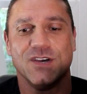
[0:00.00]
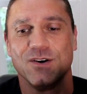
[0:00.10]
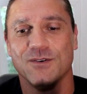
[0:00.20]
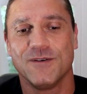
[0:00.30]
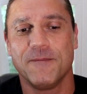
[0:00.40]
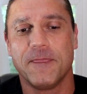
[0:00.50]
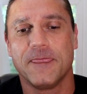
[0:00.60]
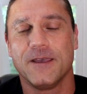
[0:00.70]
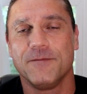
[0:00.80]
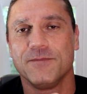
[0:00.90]
So,
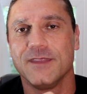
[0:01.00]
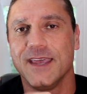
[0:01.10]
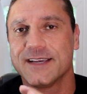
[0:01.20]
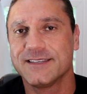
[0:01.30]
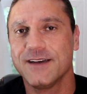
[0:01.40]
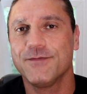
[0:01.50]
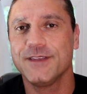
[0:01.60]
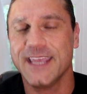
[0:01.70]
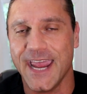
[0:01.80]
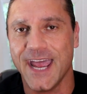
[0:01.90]
except
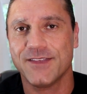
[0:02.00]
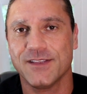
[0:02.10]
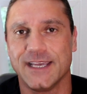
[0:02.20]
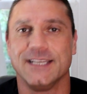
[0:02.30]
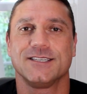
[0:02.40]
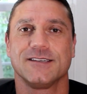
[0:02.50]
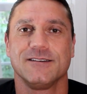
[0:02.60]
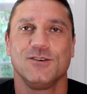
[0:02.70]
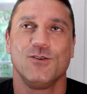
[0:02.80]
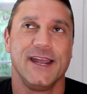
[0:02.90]
for the athlete
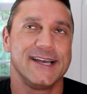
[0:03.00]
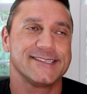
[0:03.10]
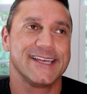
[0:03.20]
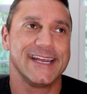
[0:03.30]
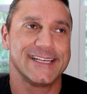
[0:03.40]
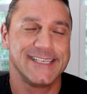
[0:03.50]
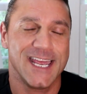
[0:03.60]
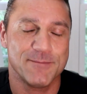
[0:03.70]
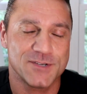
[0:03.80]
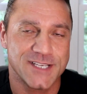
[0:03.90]
who has like
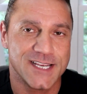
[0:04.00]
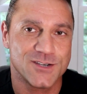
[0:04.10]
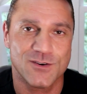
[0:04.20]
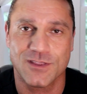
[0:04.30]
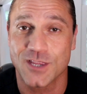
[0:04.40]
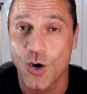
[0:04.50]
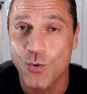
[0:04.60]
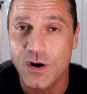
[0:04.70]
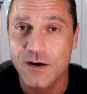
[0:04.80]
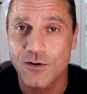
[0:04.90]
10% or
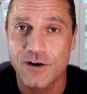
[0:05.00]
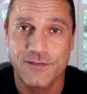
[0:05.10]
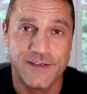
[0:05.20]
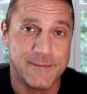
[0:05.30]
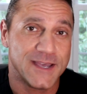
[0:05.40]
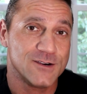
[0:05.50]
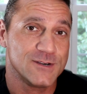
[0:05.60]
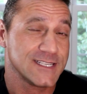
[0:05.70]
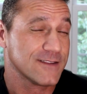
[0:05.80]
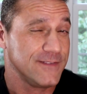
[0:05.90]
lower, or a female
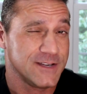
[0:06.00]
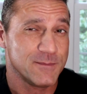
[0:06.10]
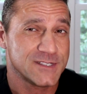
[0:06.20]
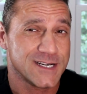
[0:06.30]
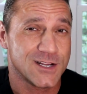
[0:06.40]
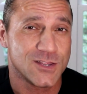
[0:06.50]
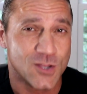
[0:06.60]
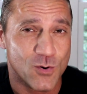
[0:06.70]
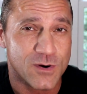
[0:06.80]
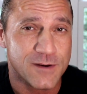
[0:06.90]
who has like 15% or
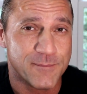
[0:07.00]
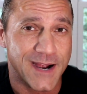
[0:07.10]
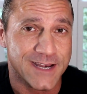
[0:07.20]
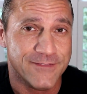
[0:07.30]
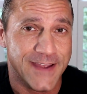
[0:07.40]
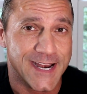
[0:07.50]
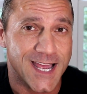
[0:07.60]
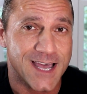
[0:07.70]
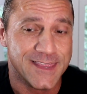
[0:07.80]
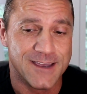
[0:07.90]
lower body
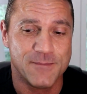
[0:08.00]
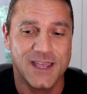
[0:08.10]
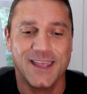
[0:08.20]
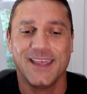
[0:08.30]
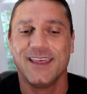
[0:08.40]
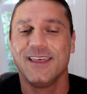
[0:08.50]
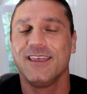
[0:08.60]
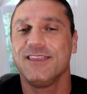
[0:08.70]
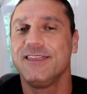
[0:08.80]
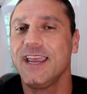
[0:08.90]
fat on them,
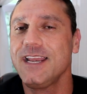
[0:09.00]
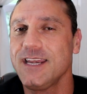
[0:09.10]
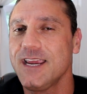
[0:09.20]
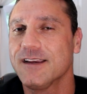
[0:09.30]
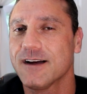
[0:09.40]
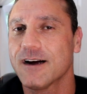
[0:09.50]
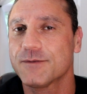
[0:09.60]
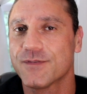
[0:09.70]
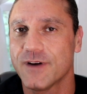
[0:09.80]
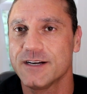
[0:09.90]
they need
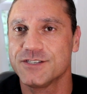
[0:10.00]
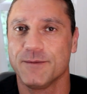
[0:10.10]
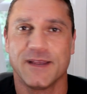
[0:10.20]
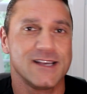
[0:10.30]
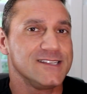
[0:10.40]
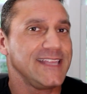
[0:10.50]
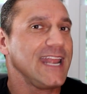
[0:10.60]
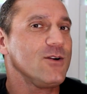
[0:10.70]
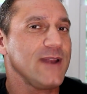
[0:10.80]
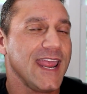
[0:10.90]
carbs for energy because
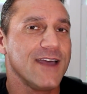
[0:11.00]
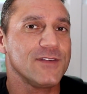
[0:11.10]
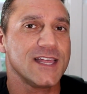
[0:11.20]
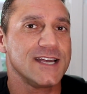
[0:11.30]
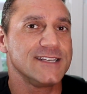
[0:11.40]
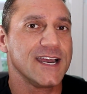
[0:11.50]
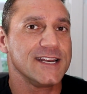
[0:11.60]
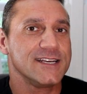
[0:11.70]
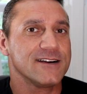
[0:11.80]
they don't have a lot